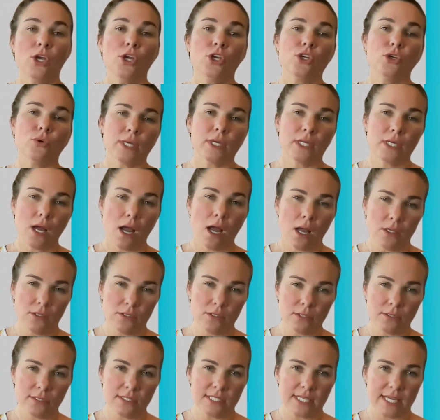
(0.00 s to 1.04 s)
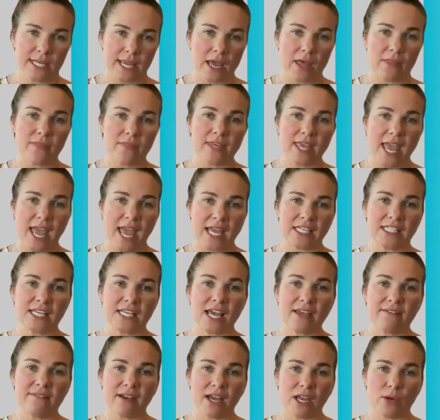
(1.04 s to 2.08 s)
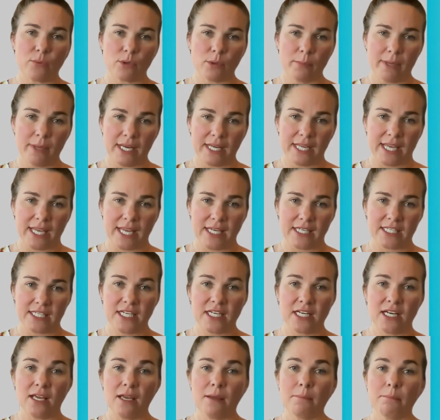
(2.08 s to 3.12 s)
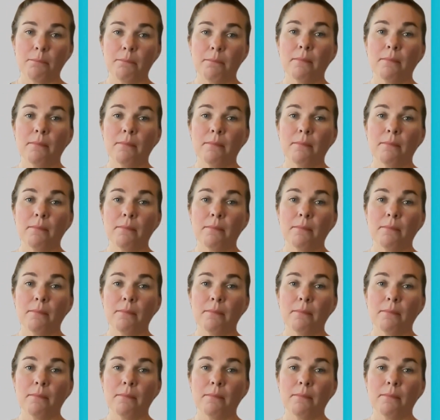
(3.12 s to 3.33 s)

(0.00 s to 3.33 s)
You can also seek out the antiviral medication